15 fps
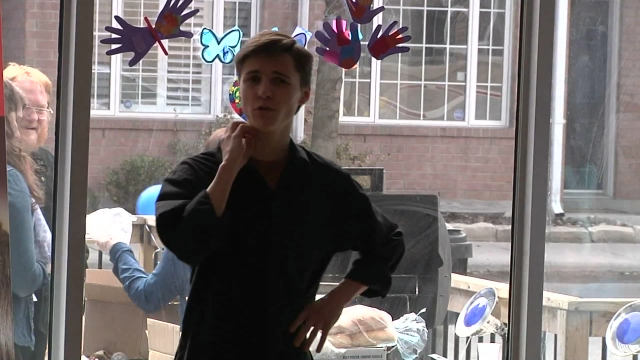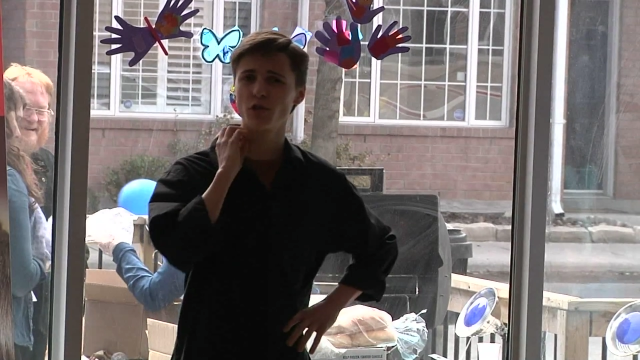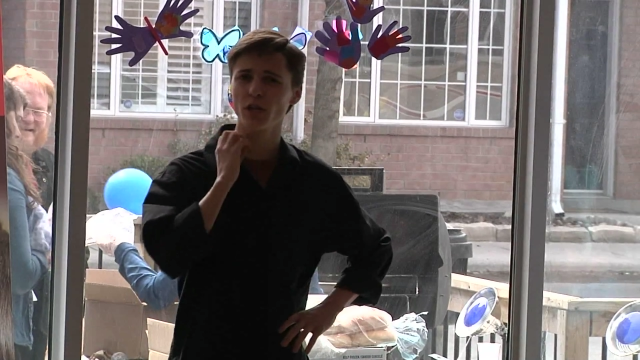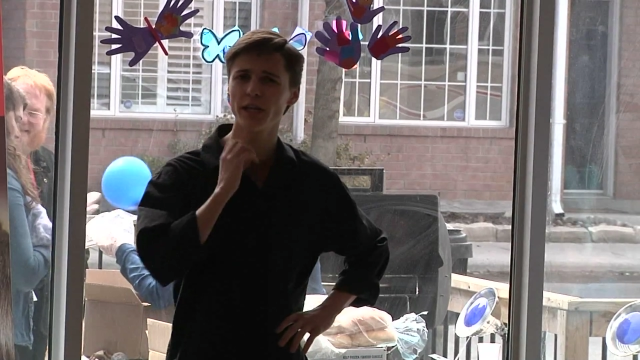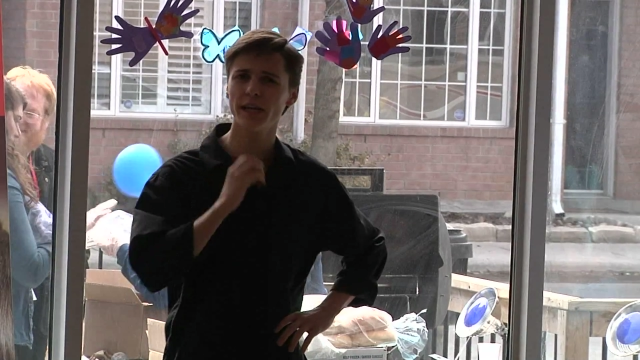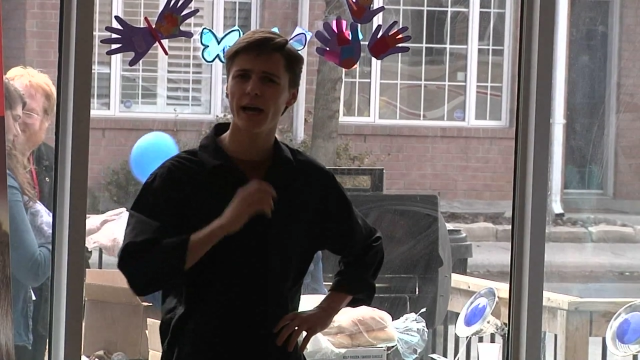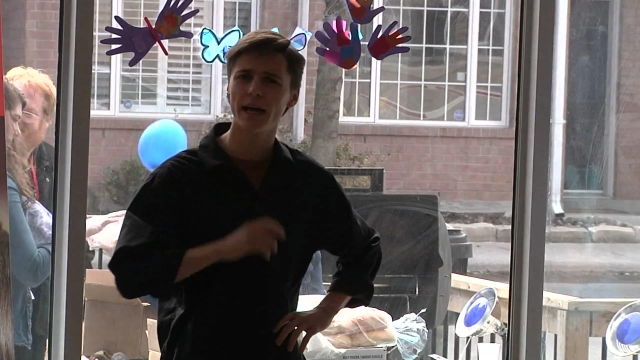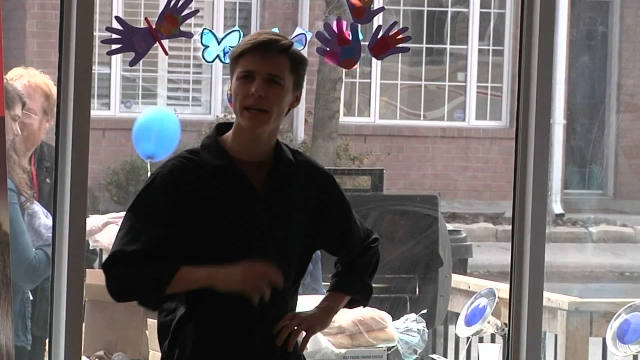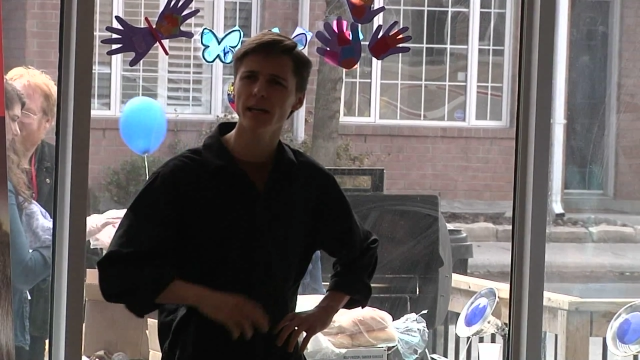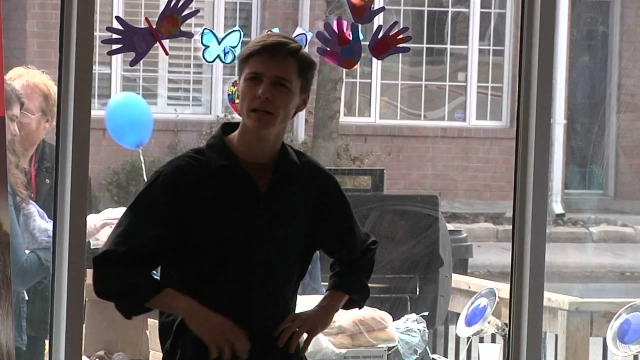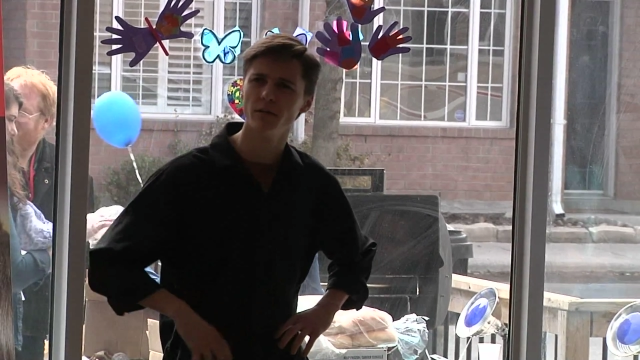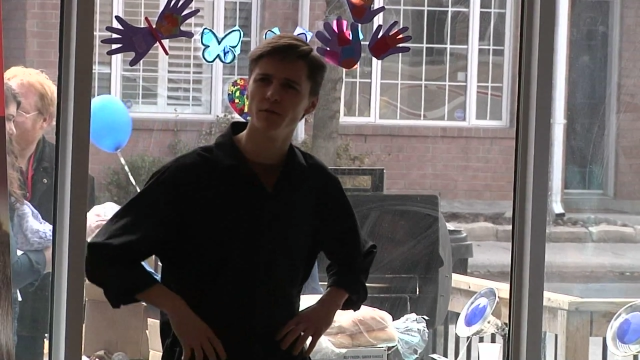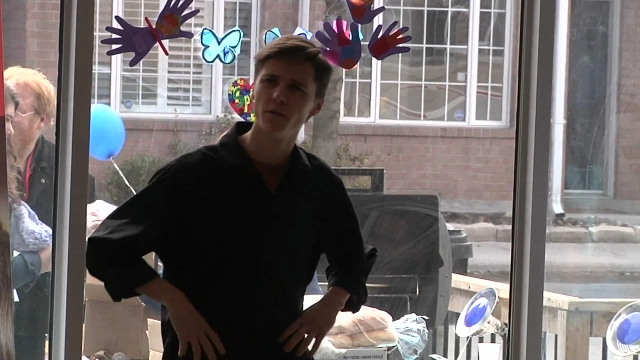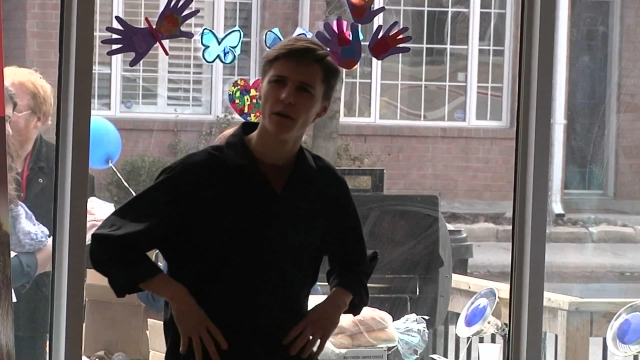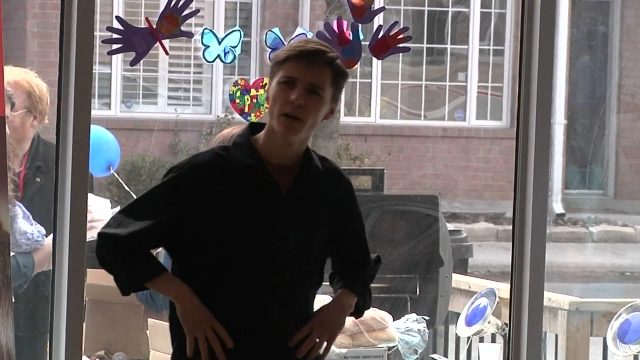We, as a
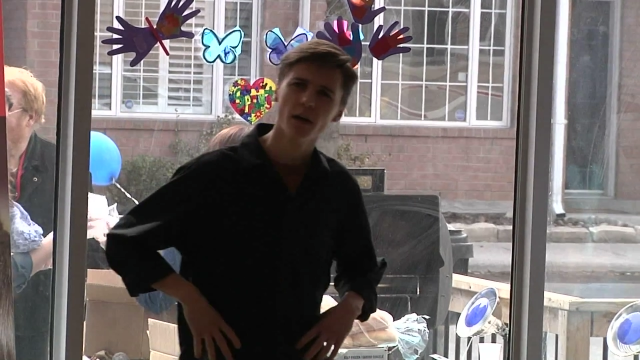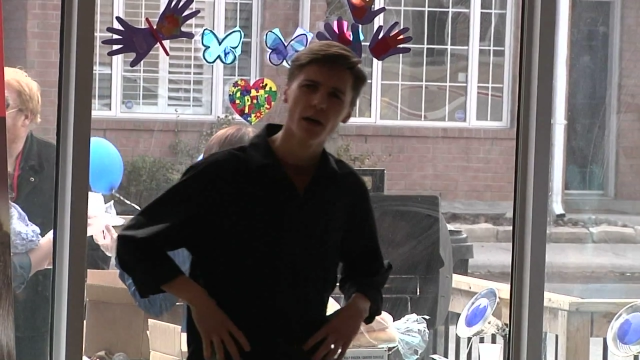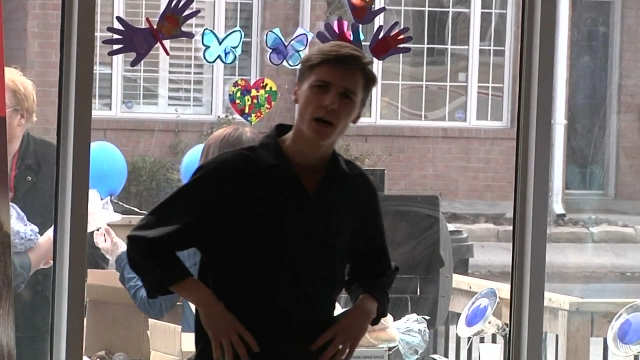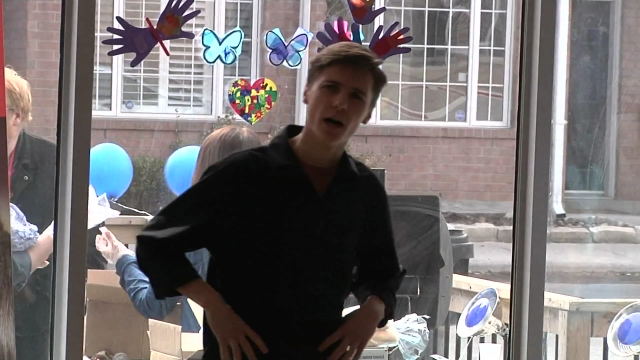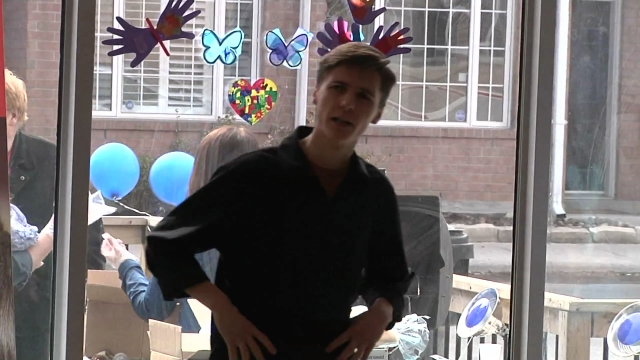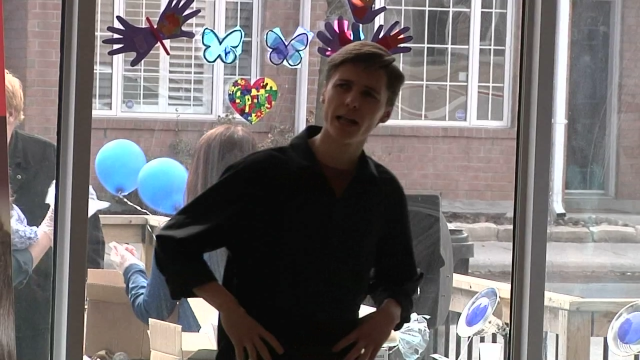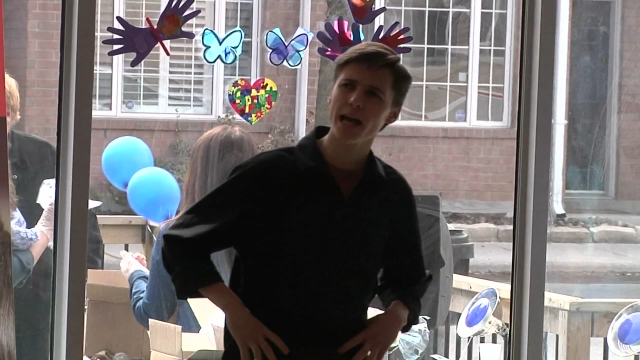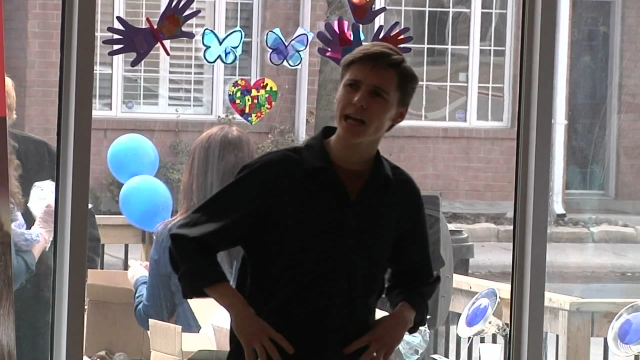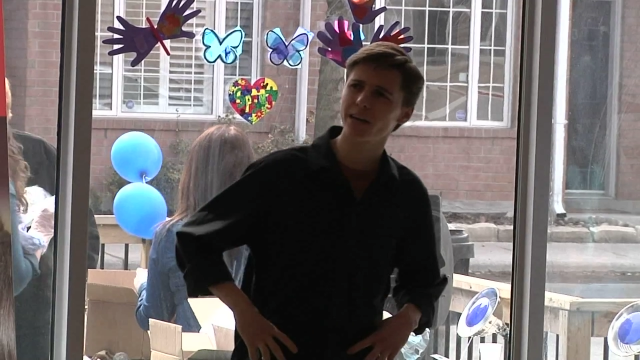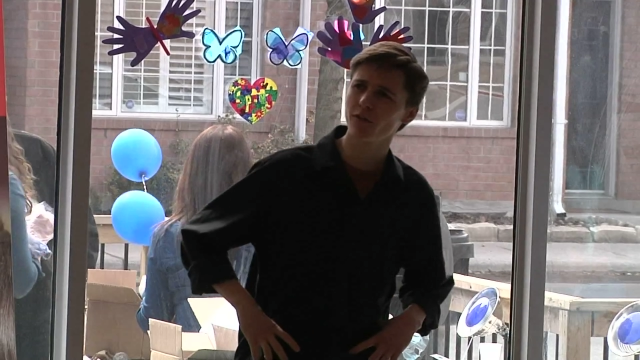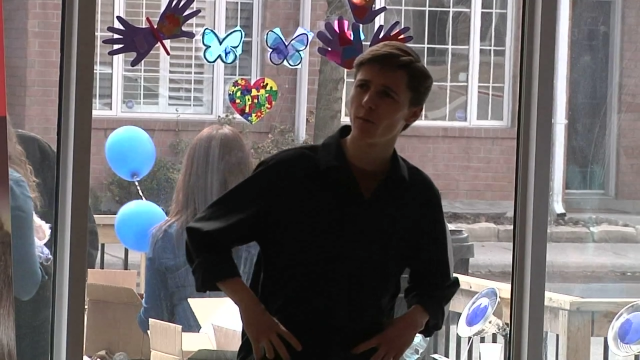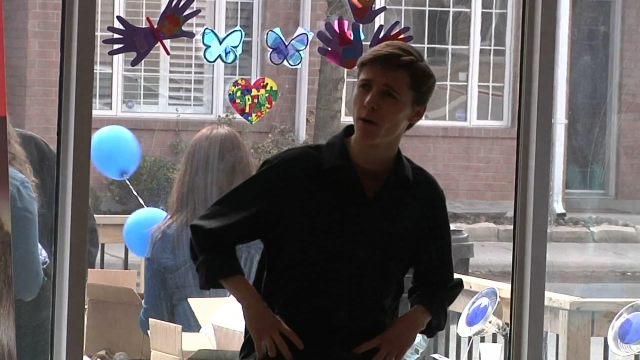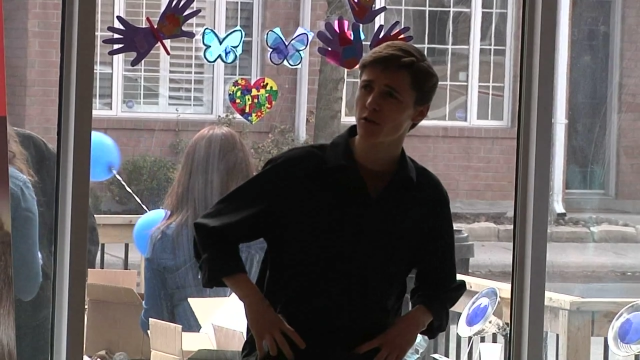people, I think,